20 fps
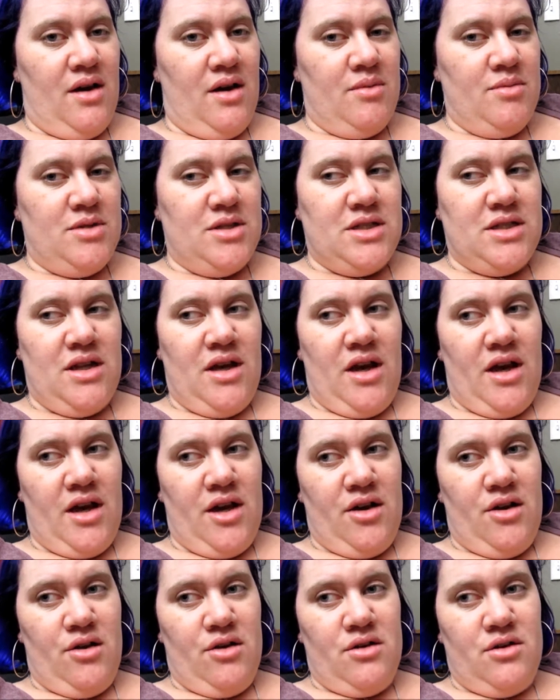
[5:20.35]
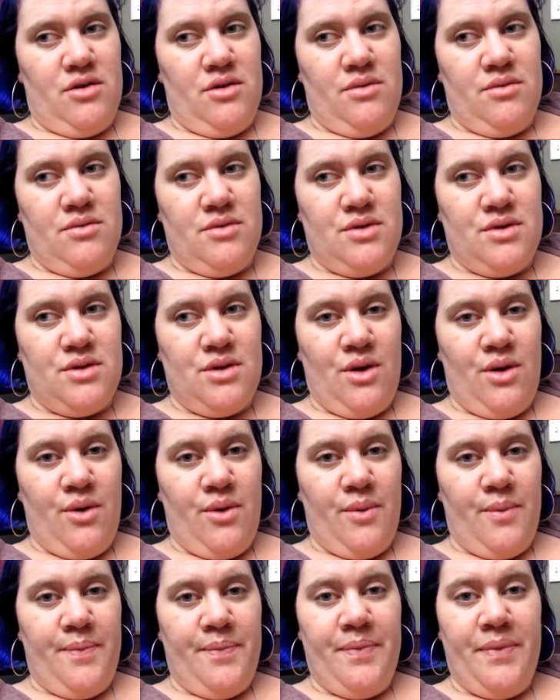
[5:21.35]
I'm just tired.
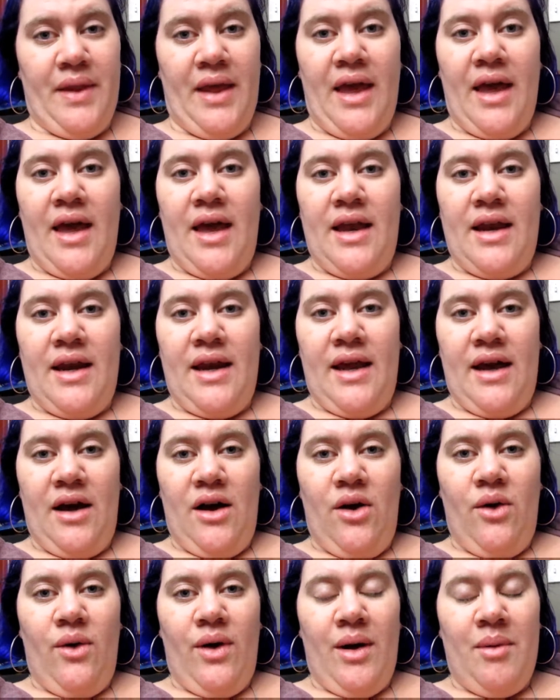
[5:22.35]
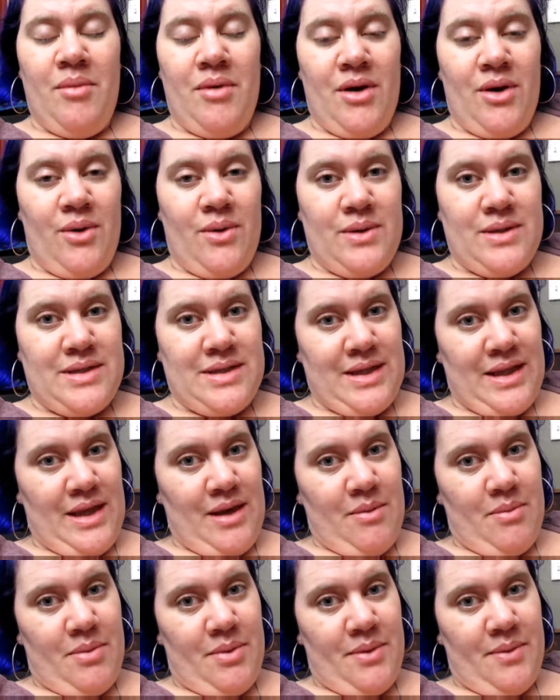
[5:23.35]
So now I'm going to go to
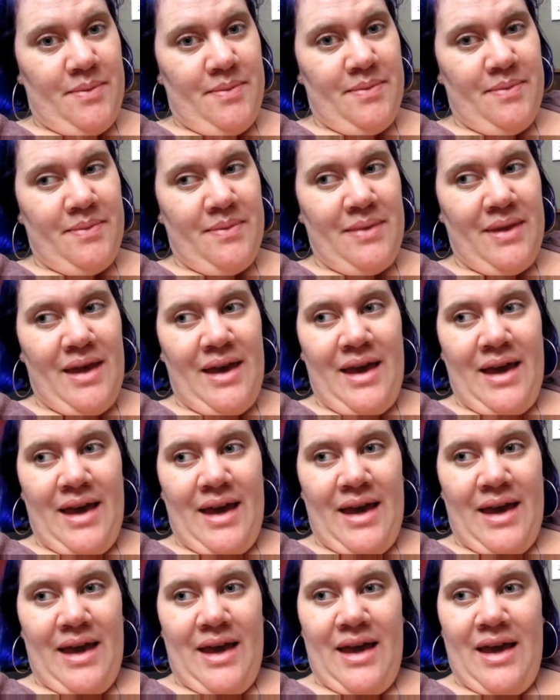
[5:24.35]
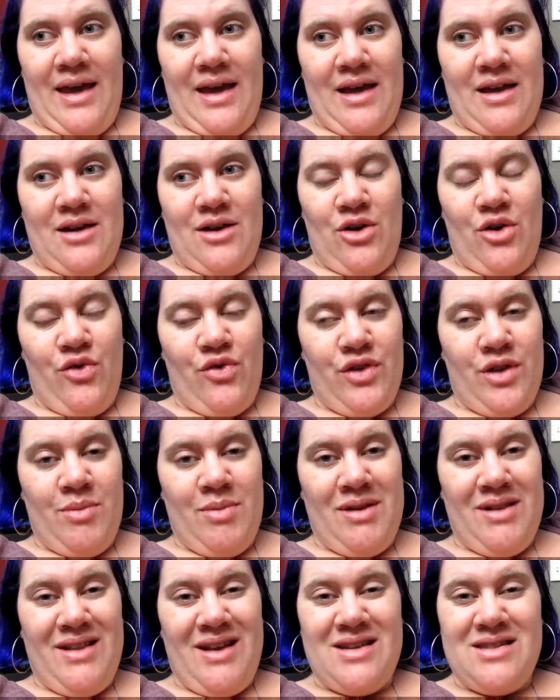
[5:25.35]
sleep and hopefully
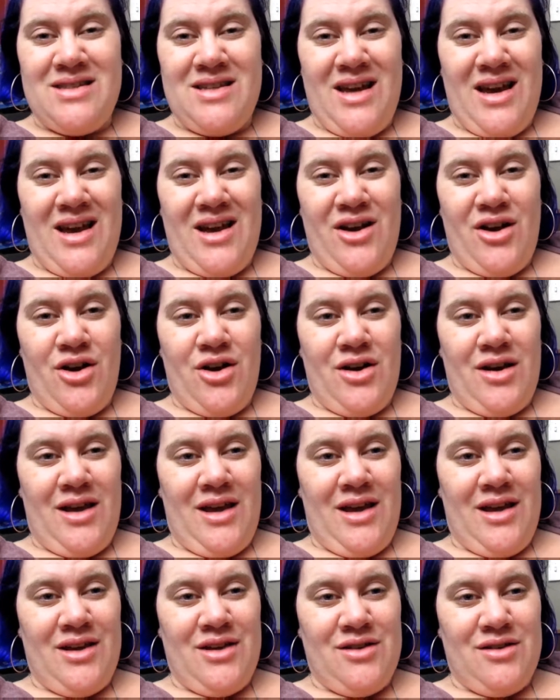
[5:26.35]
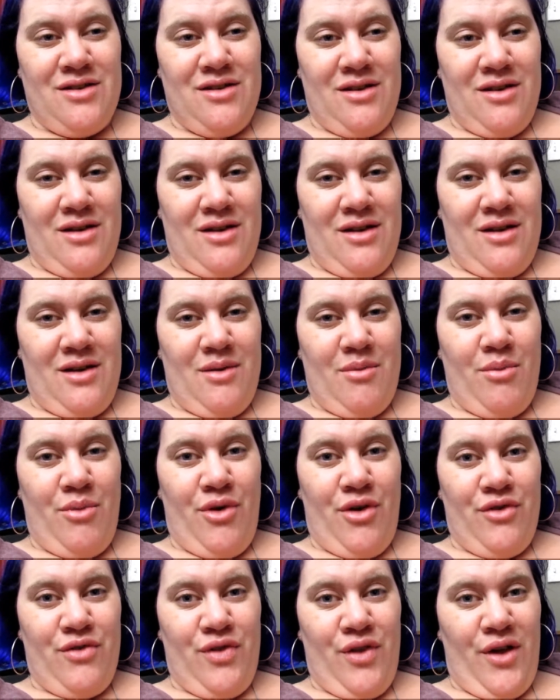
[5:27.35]
be less tired and
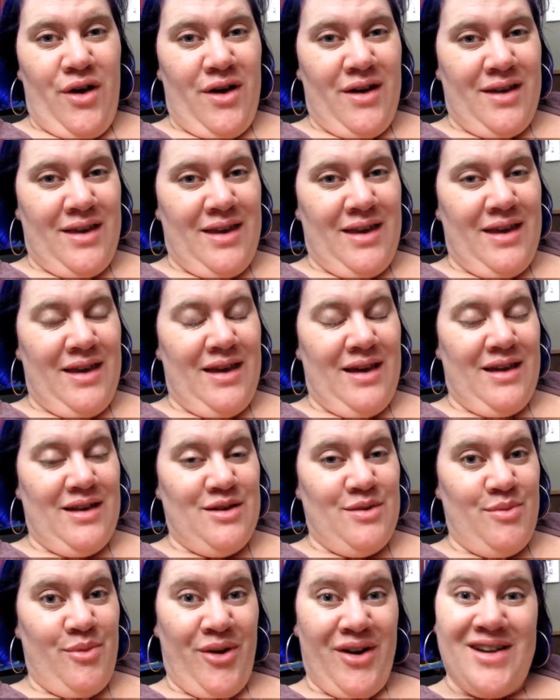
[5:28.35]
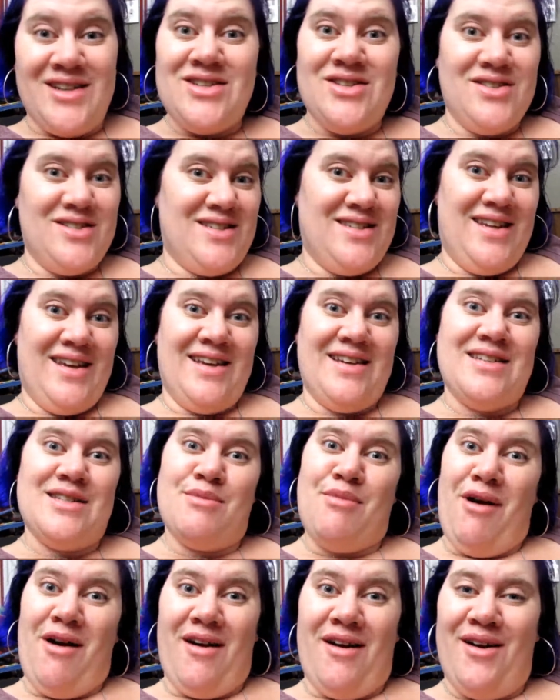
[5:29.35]
more vloggy and more interesting
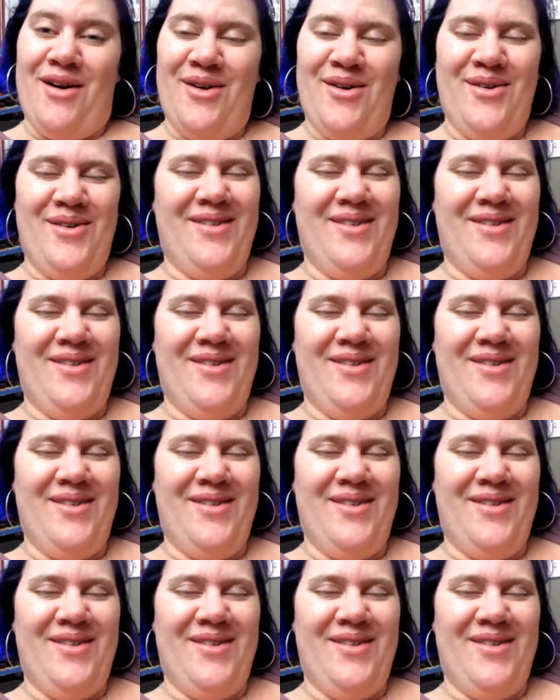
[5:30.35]
tomorrow.